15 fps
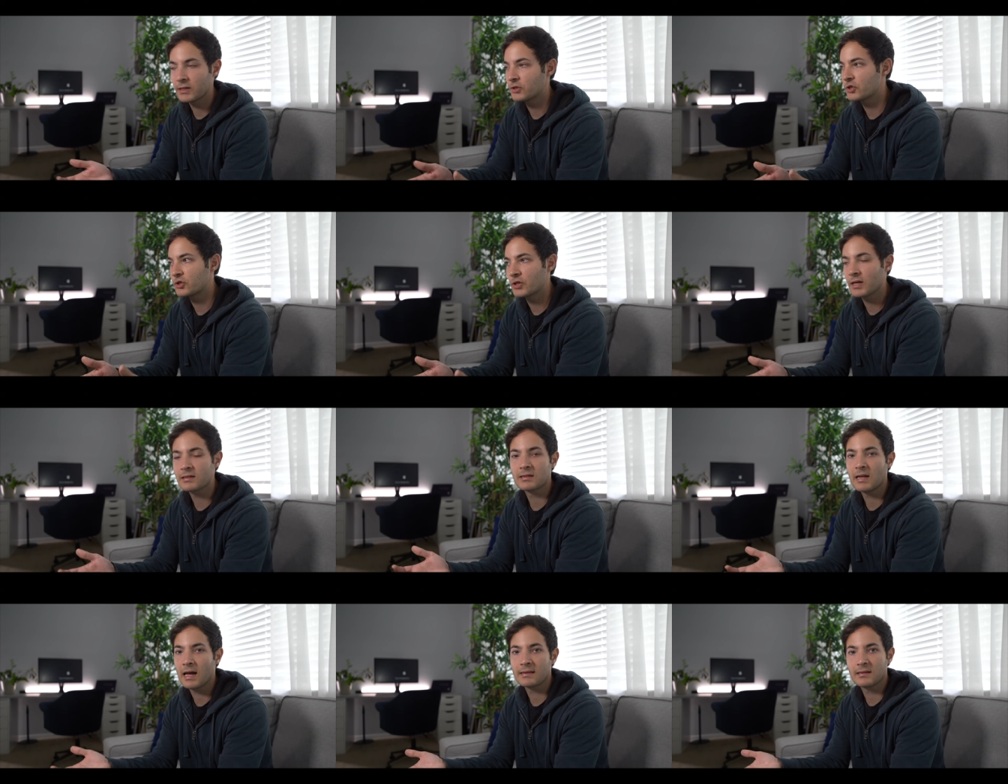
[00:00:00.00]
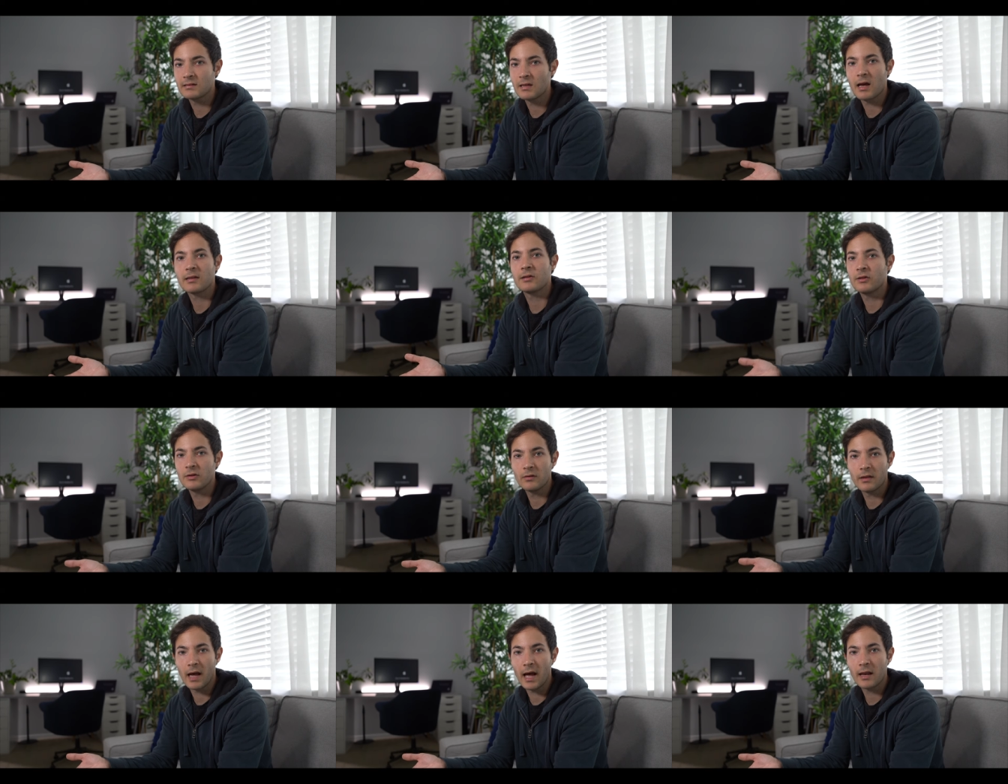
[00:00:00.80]
It's just not designed to
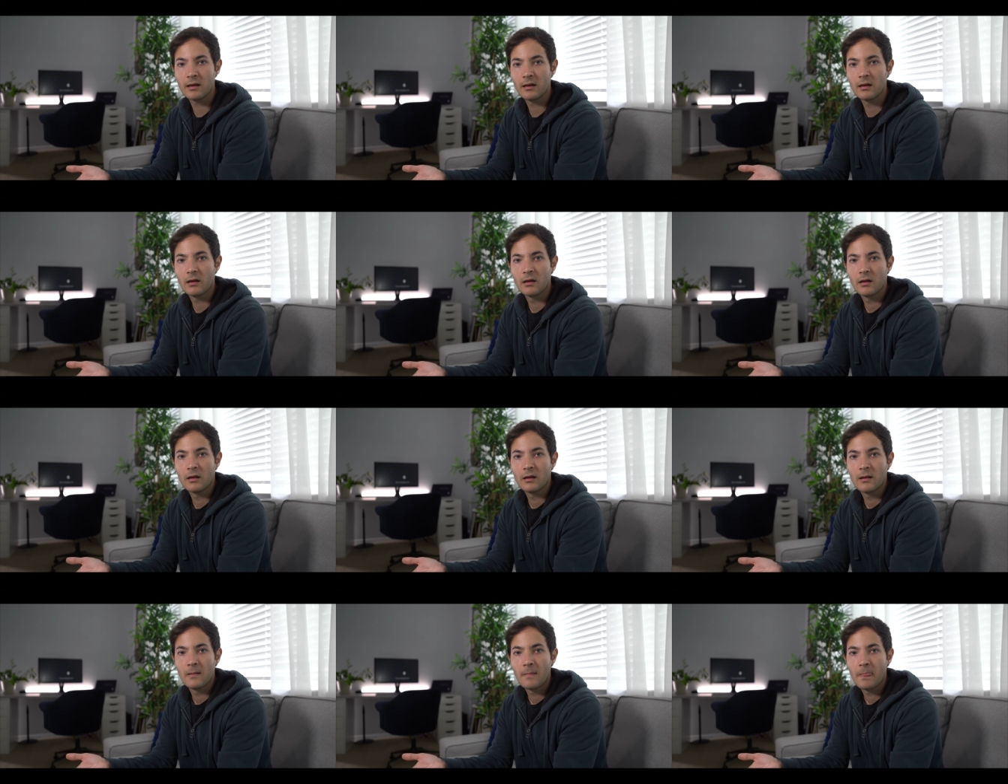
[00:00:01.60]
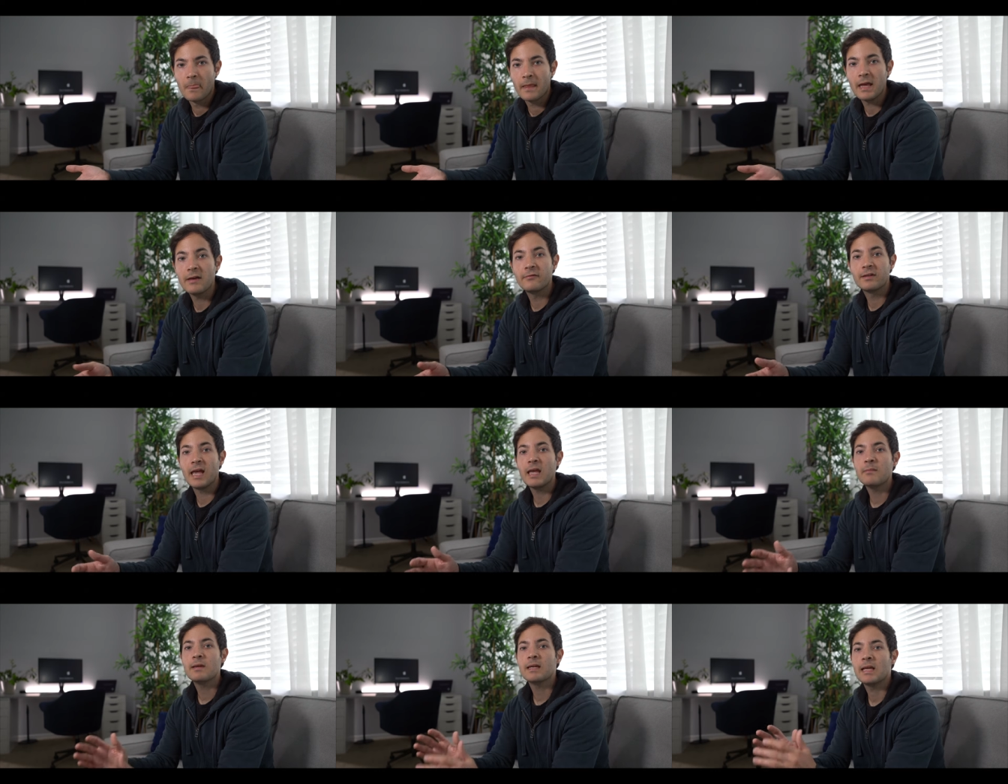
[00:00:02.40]
do that. If
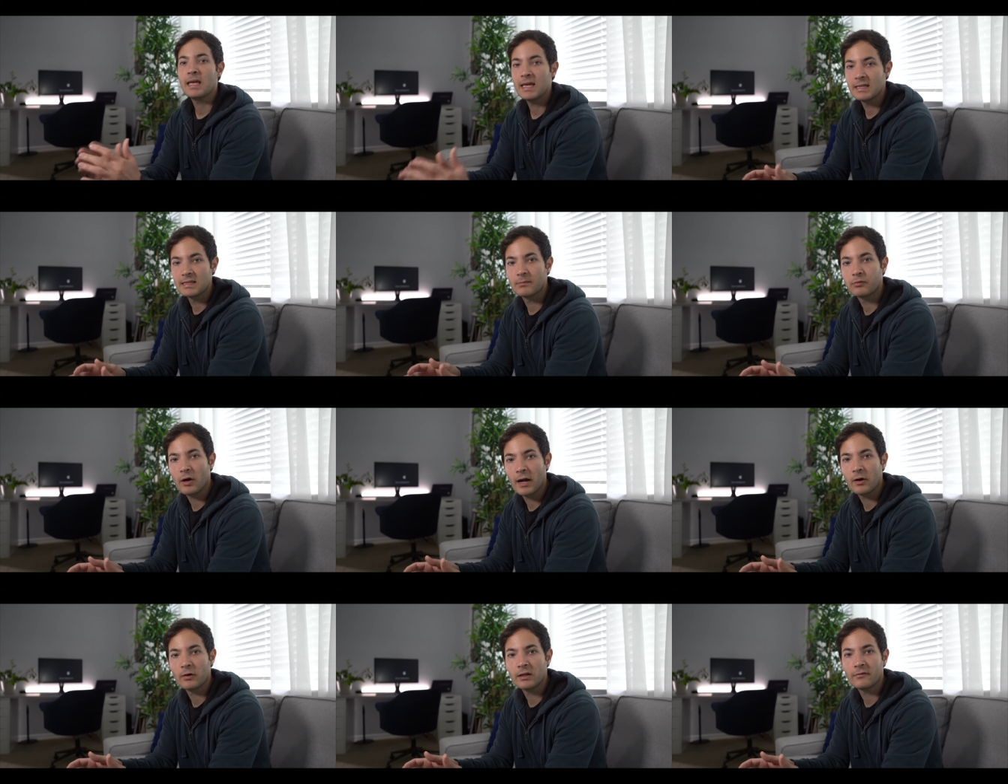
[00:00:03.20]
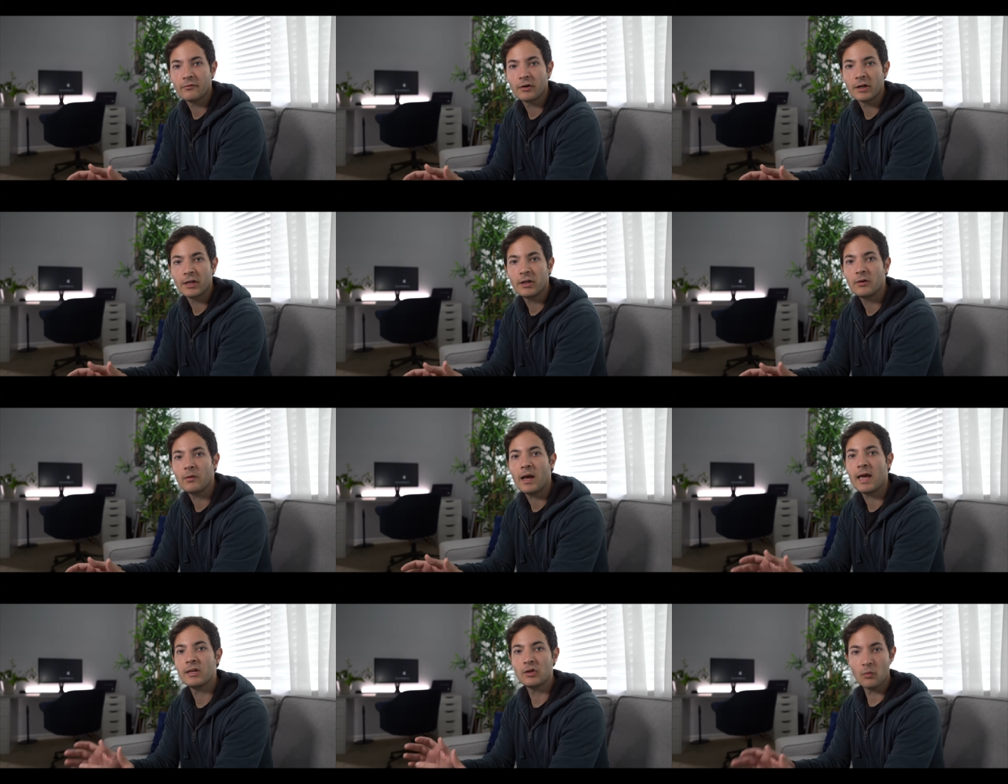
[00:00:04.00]
gaming is a priority for
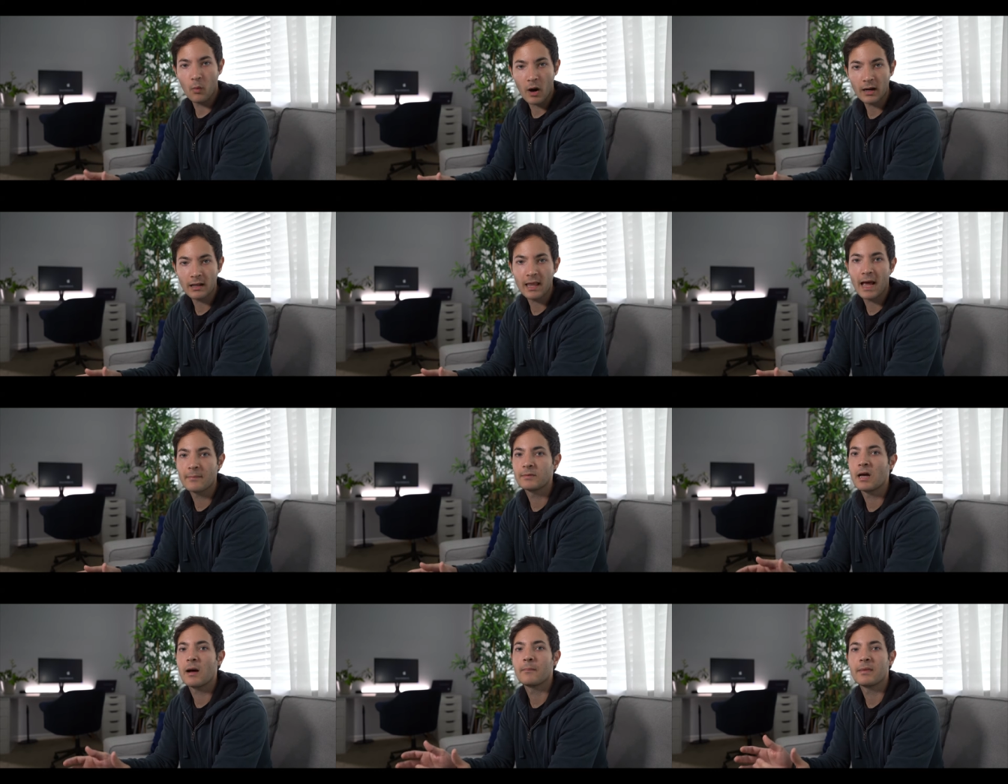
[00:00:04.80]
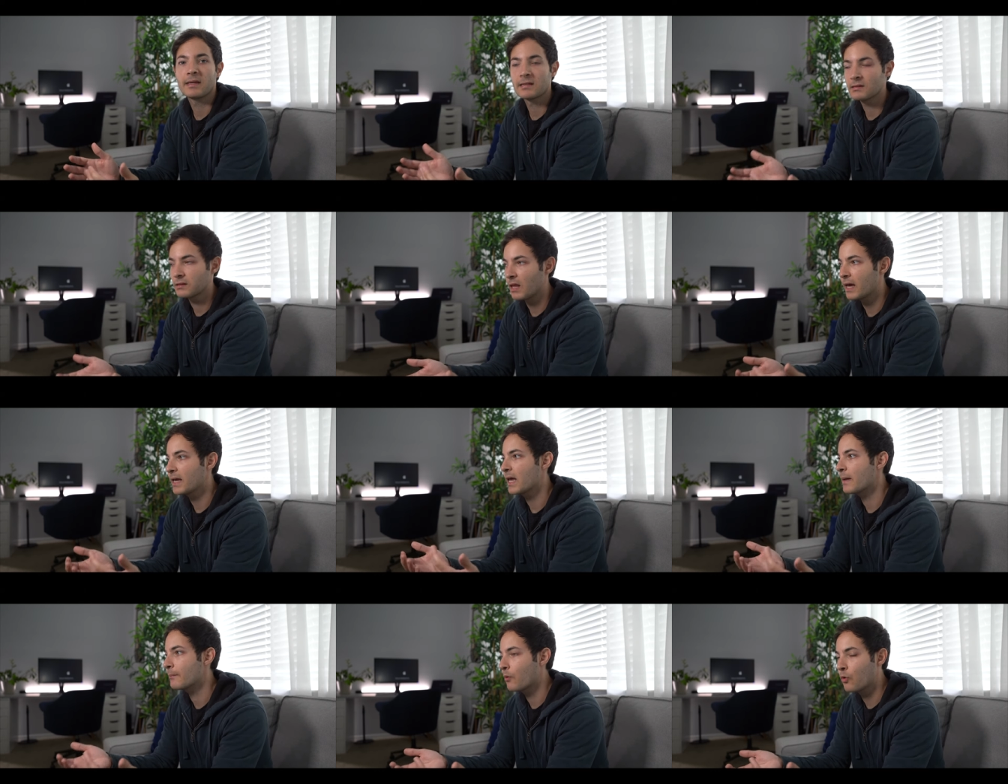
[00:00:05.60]
you and you want a laptop that is
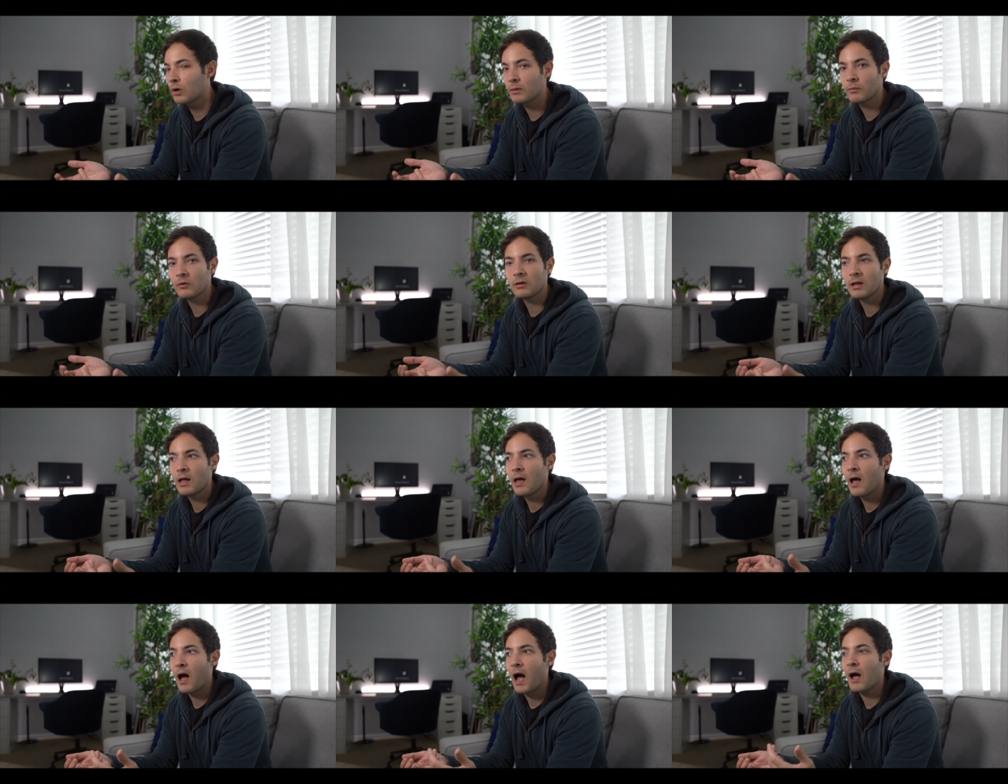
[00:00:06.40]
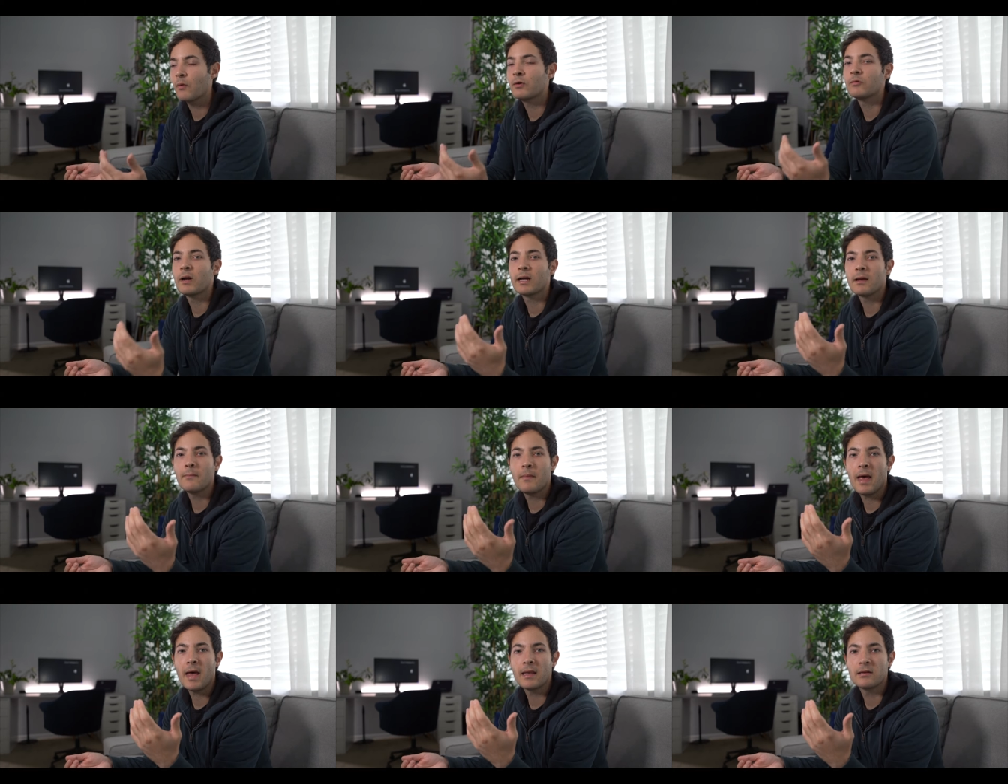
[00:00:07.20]
light and portable, I would
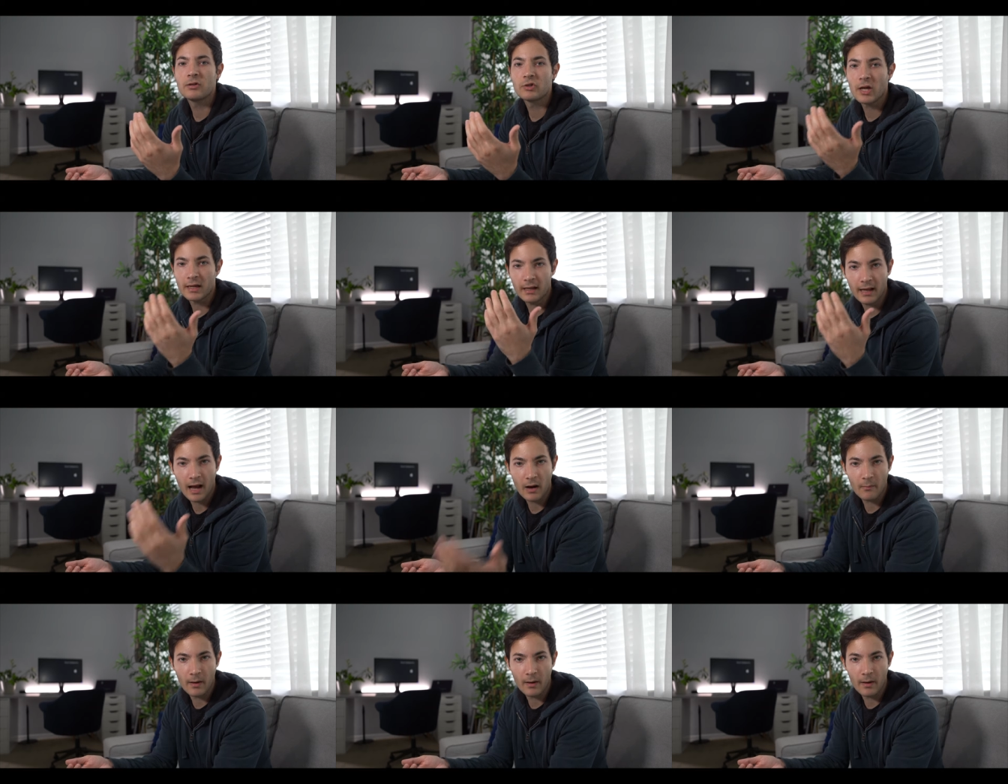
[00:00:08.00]
recommend checking